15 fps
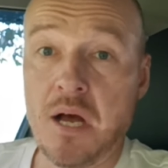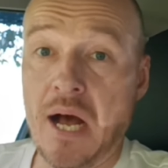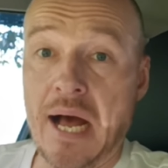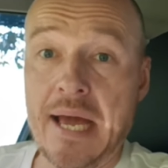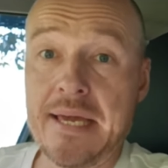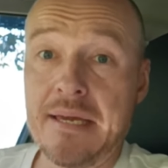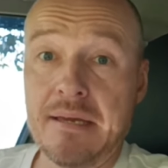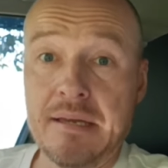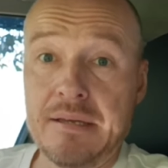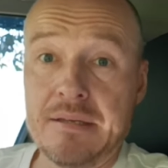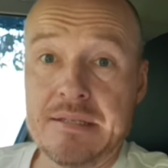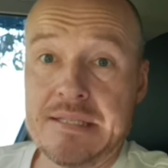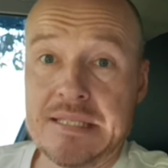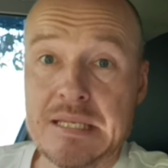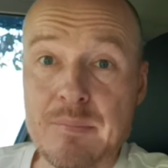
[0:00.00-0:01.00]
I
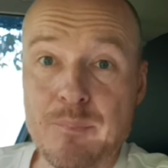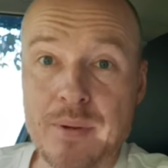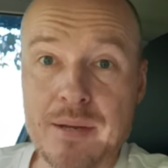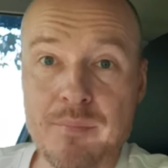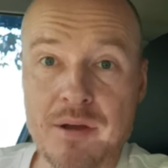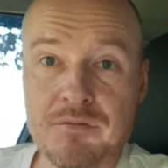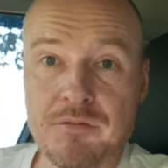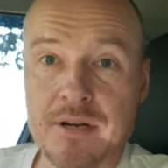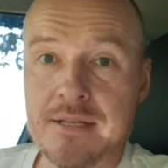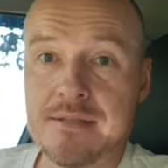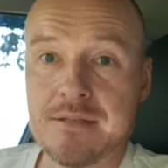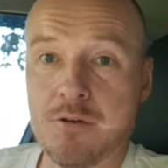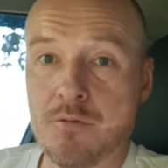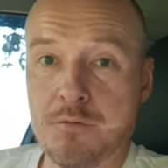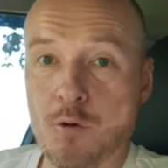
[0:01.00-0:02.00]
simply, my
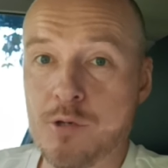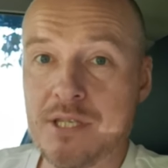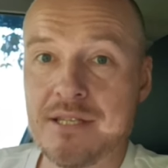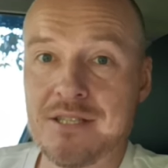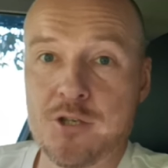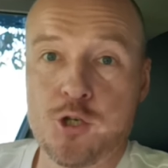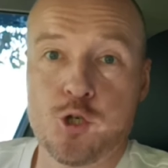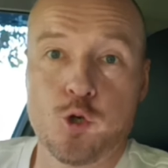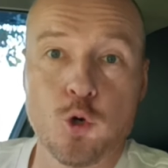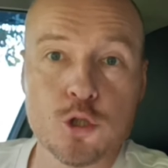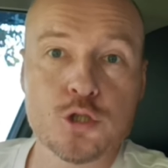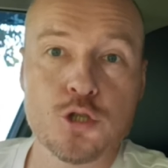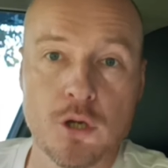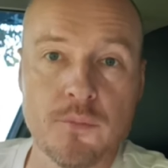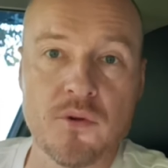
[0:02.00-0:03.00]
friends, of course it's a
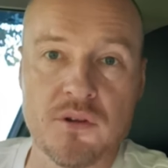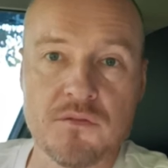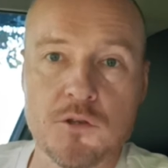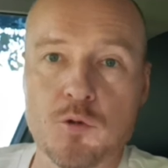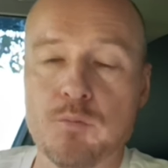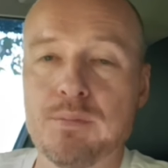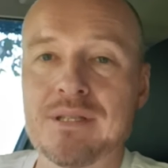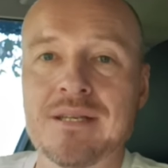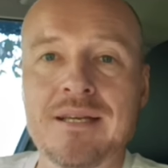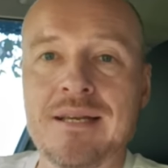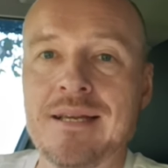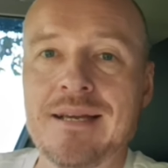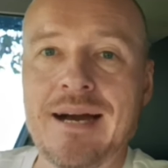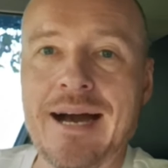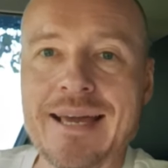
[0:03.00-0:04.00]
short-term review, but
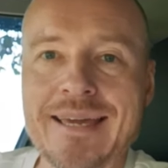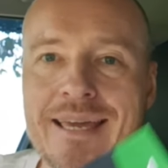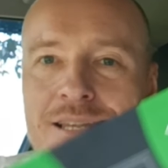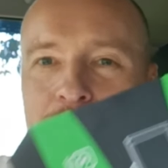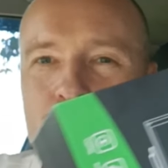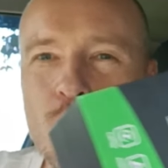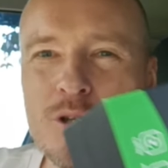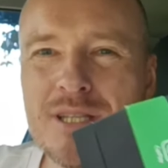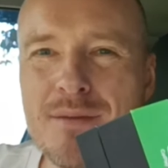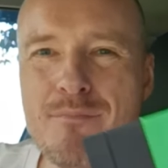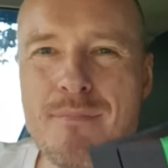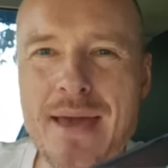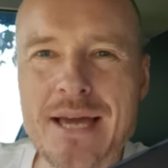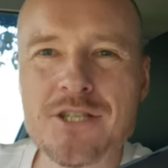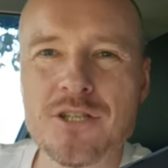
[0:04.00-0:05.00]
I cannot
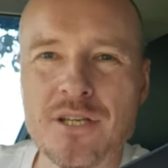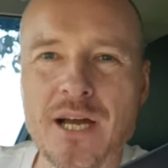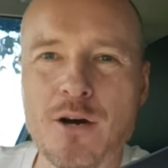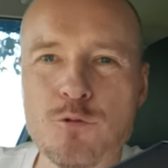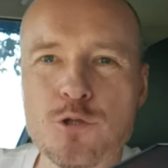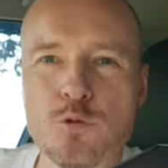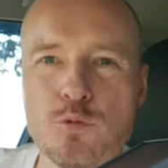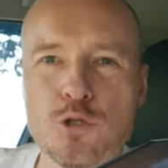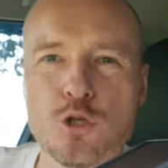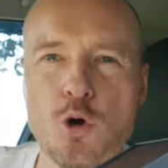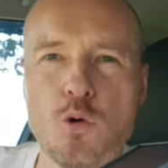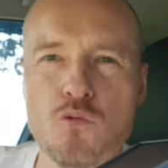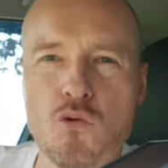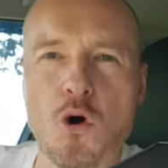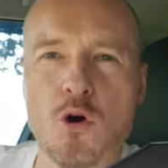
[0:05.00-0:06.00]
imagine how you would
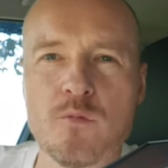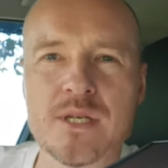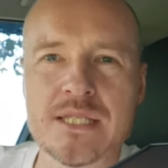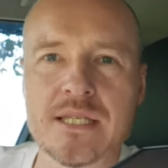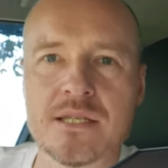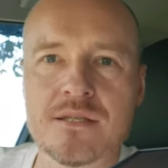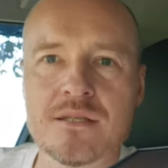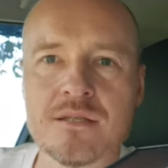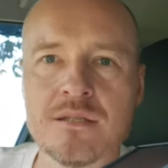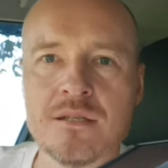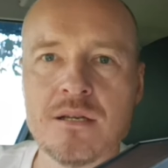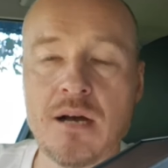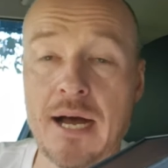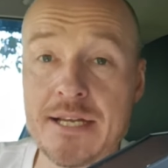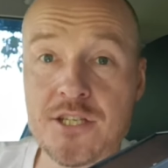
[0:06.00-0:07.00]
go wrong with this.
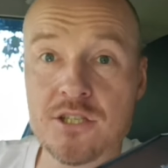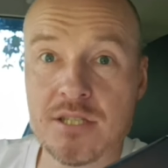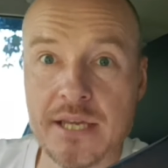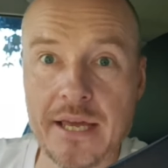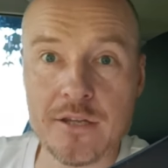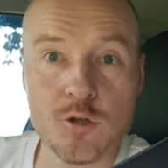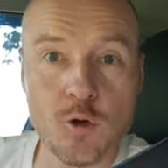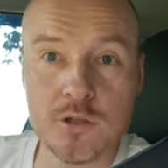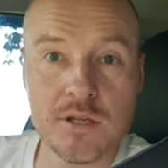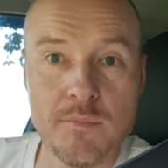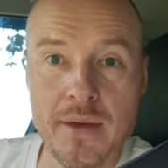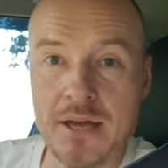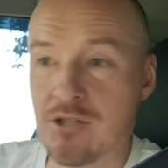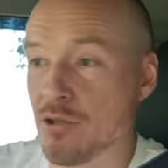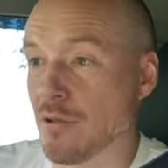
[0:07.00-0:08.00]
I just cannot
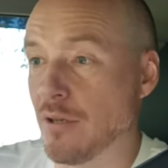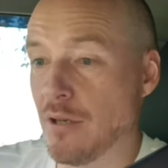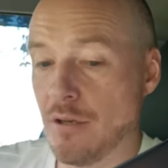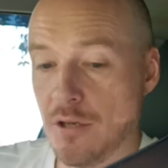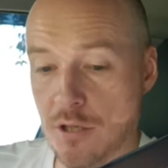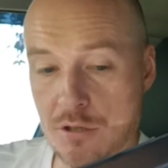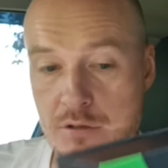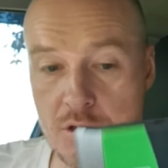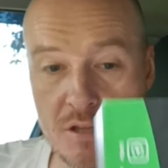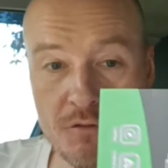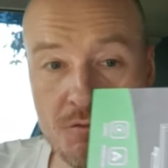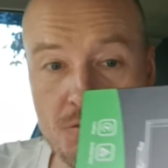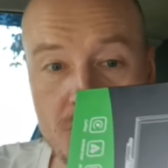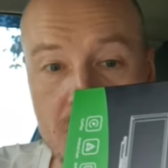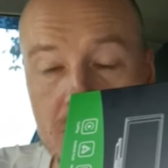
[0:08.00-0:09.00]
imagine. It
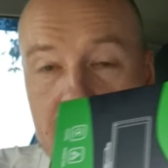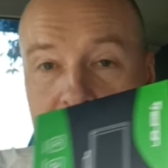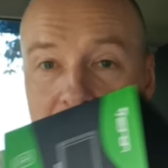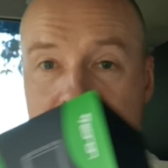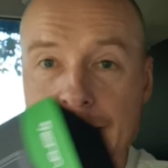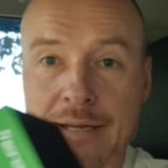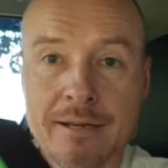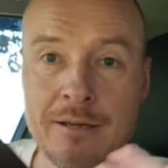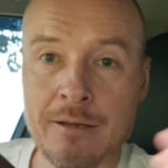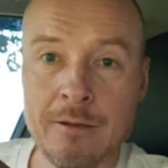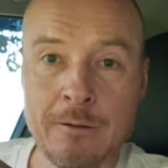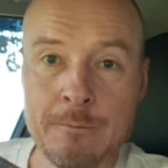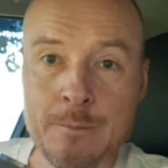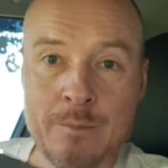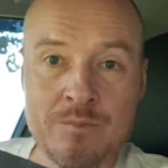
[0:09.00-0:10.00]
feels like
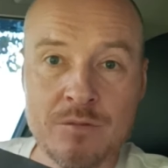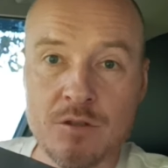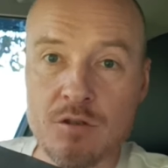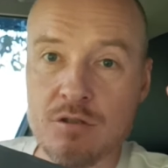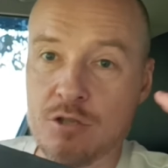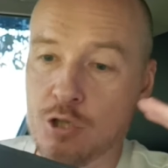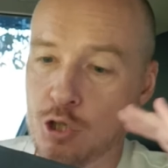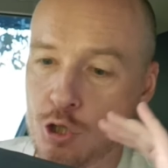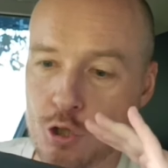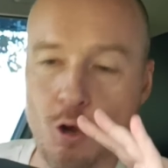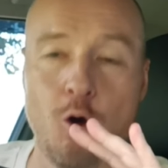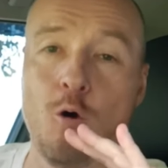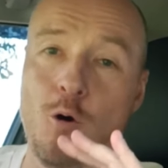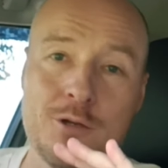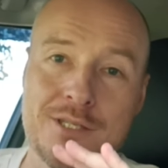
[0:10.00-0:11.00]
so
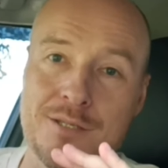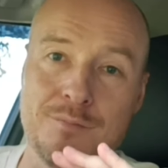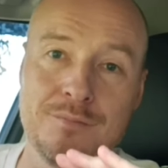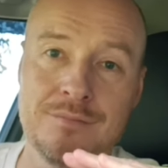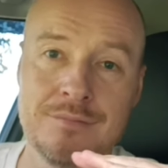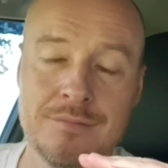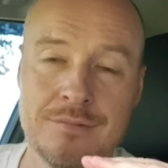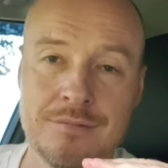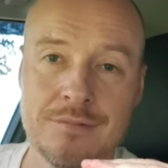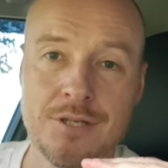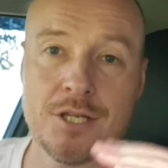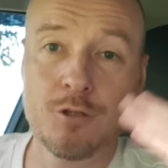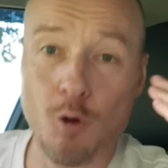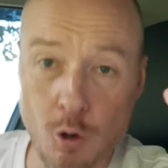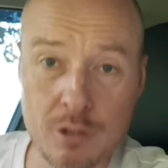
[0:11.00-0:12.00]
awesome.
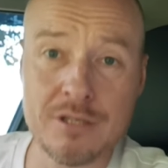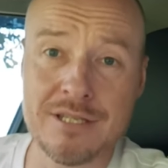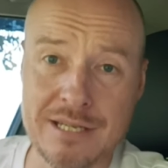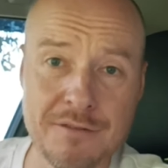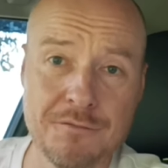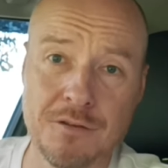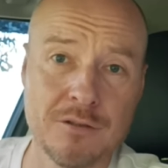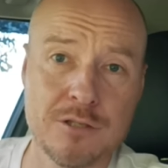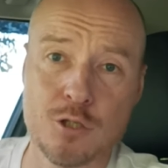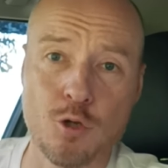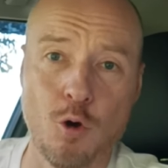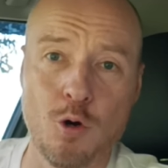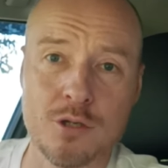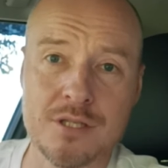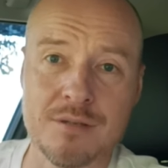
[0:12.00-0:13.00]
It honestly feels so
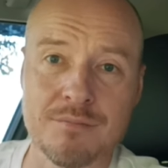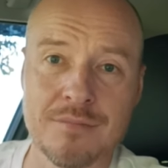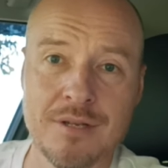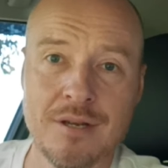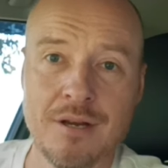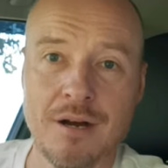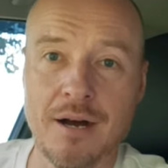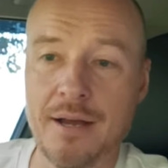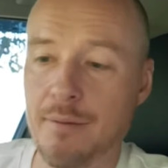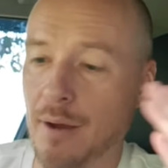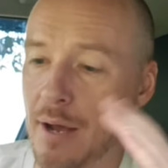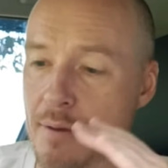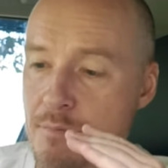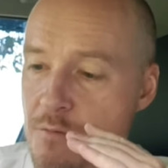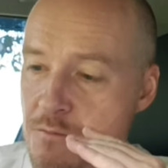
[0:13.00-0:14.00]
awesome.
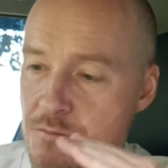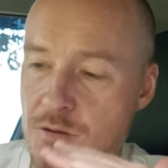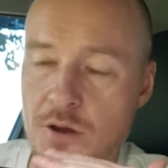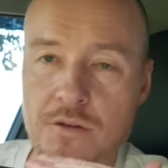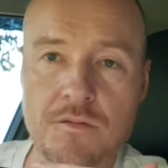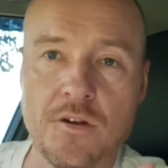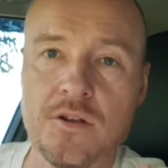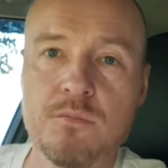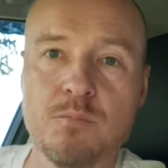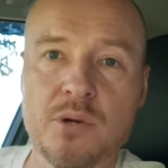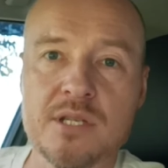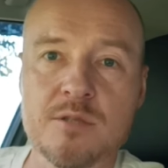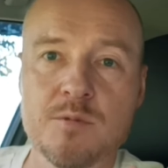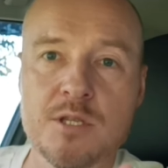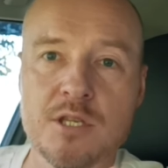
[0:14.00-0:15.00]
I'm very, very
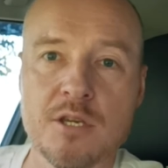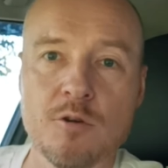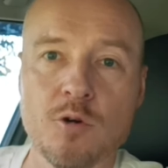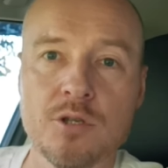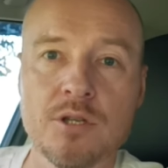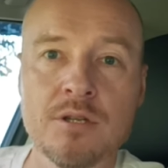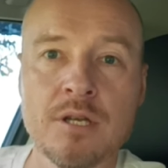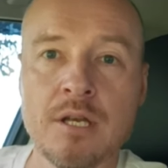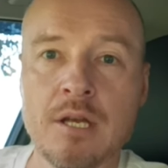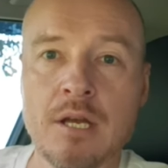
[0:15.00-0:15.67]
impressed with Eonon.